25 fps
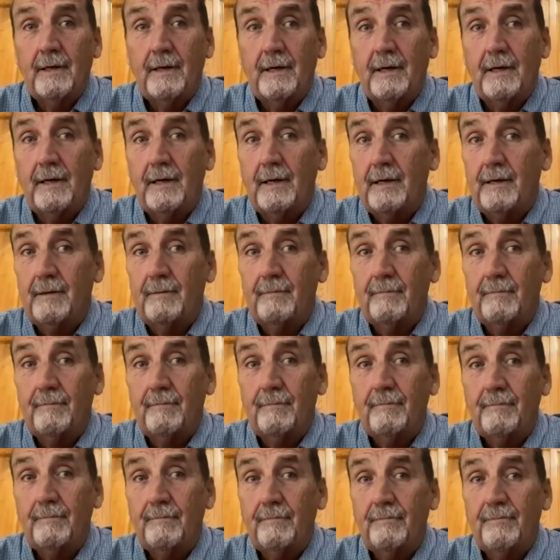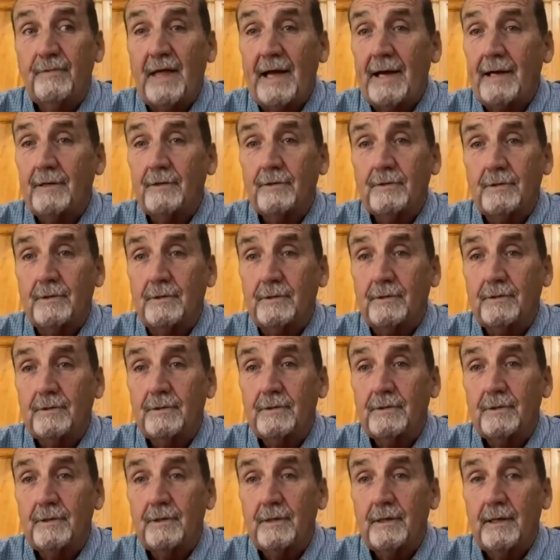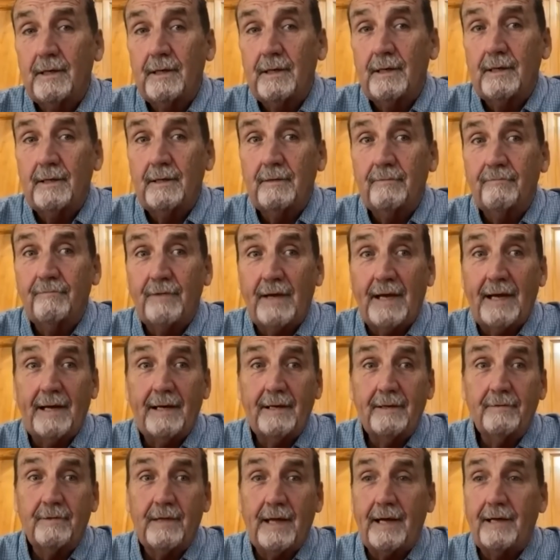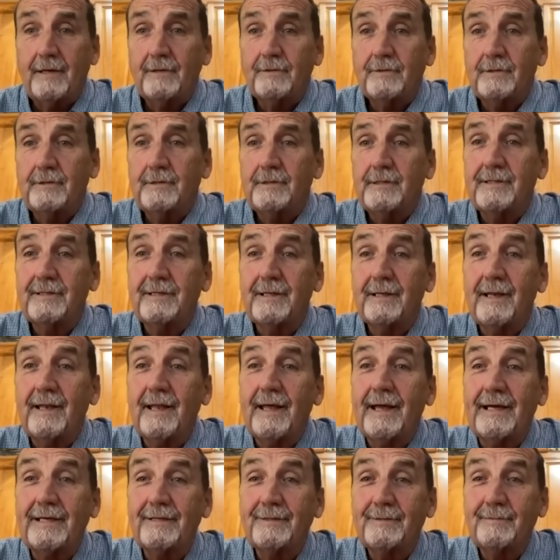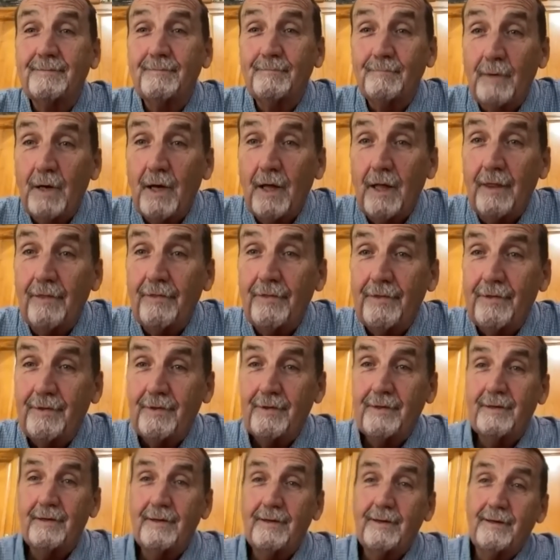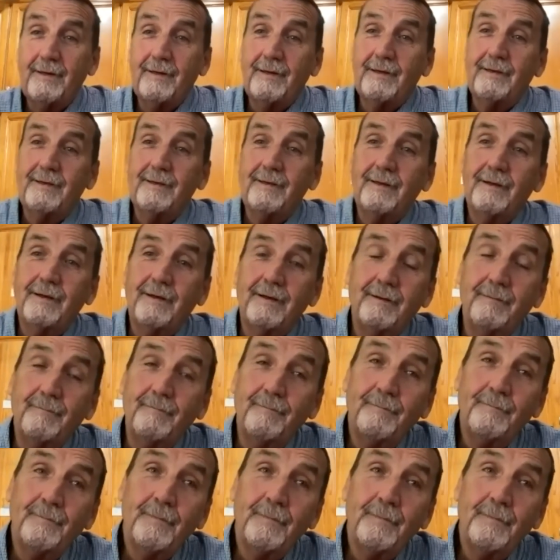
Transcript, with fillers: Um, thousands, and in fact, thousands in the last month. And um,